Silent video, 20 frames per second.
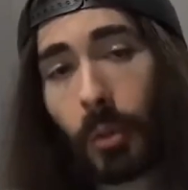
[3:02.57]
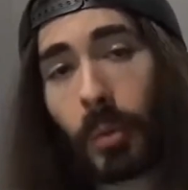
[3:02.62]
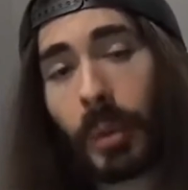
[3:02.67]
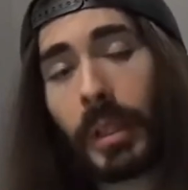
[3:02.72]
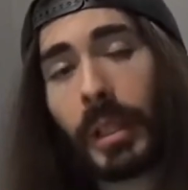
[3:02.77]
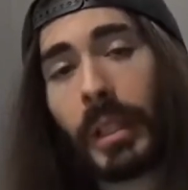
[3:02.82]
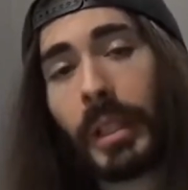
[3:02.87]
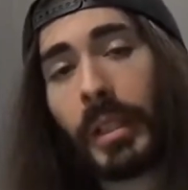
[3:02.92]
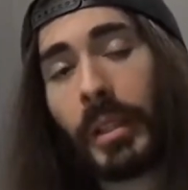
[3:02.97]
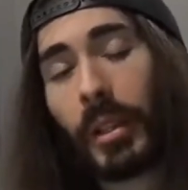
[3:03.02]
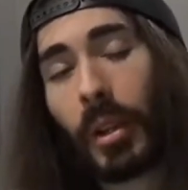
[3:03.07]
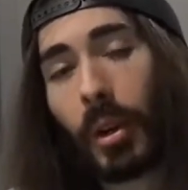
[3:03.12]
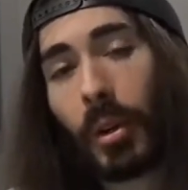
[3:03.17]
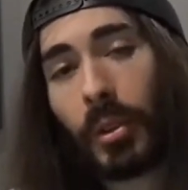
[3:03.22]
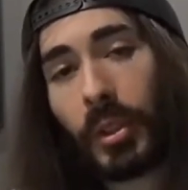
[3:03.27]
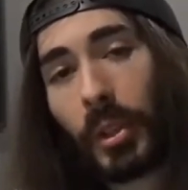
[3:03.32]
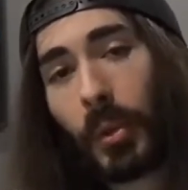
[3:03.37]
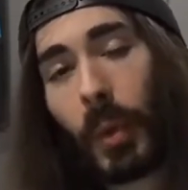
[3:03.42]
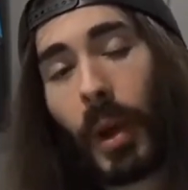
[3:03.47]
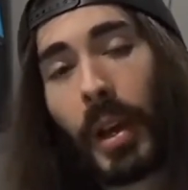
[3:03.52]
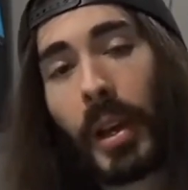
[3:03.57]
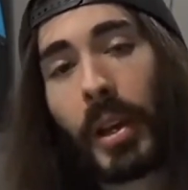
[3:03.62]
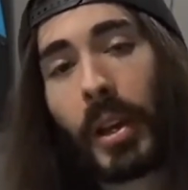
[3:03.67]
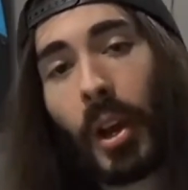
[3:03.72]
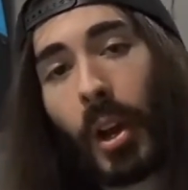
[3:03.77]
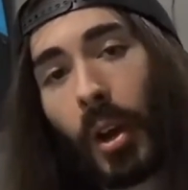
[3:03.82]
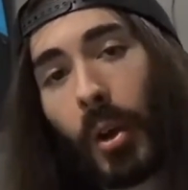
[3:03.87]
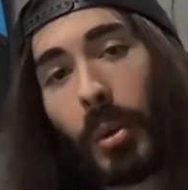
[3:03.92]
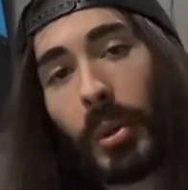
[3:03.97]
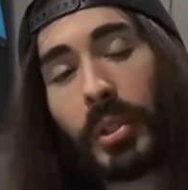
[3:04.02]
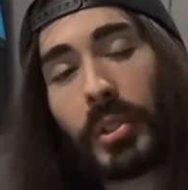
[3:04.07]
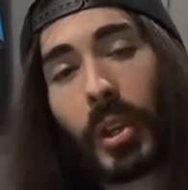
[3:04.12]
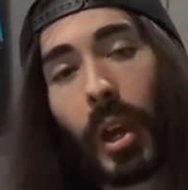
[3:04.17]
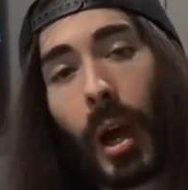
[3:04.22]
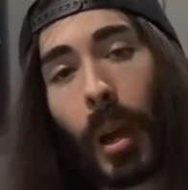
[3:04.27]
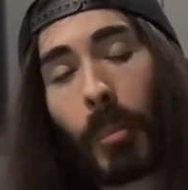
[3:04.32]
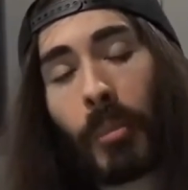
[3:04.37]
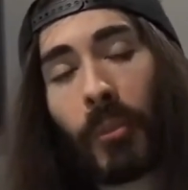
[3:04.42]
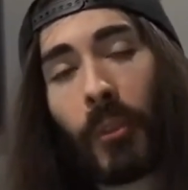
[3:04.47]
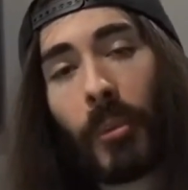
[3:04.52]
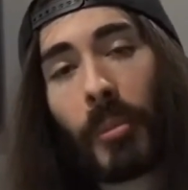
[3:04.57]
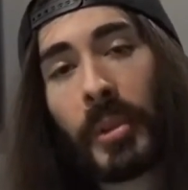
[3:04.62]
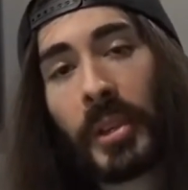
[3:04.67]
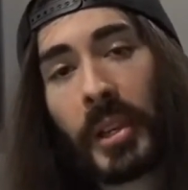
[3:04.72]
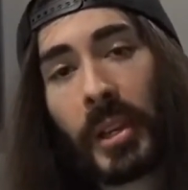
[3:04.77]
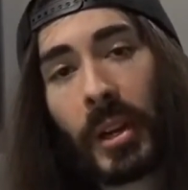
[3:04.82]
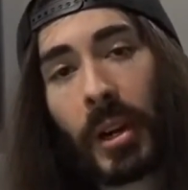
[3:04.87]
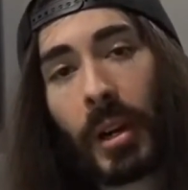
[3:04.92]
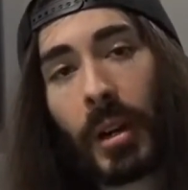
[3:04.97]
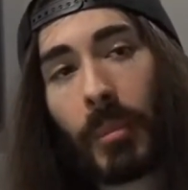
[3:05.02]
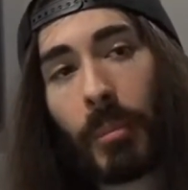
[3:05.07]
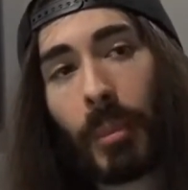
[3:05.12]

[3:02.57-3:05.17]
really the only way to go is up from here,